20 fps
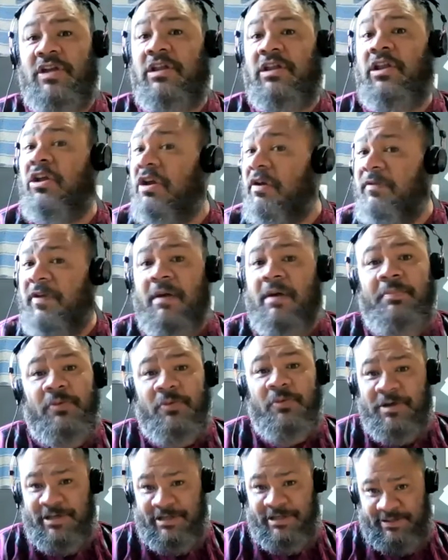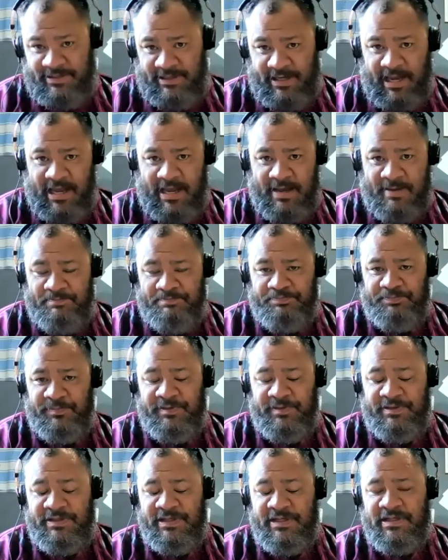A lot of our boys
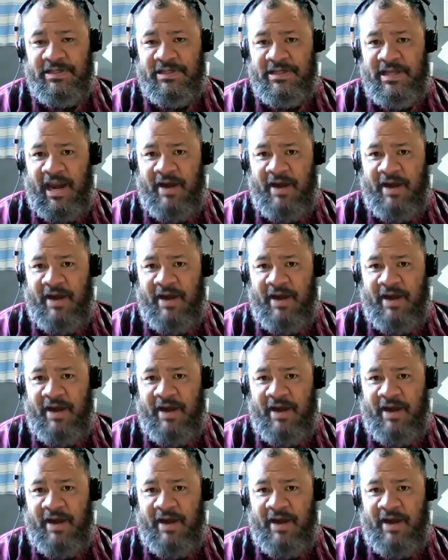didn't